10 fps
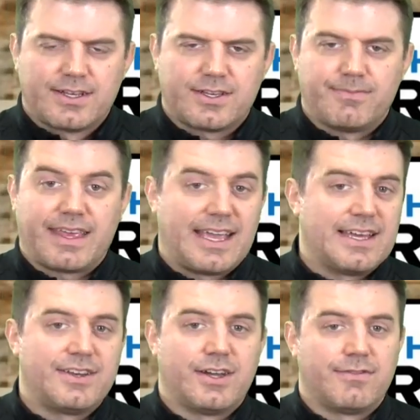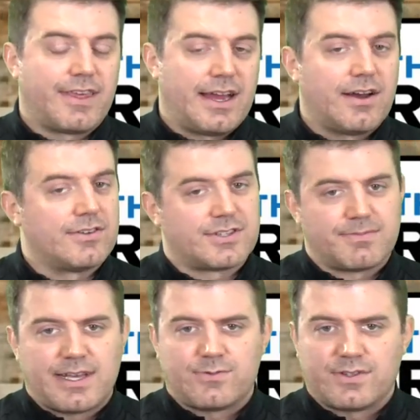come the end of the year. And
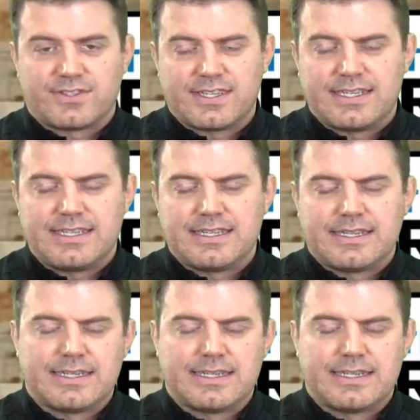sometimes we see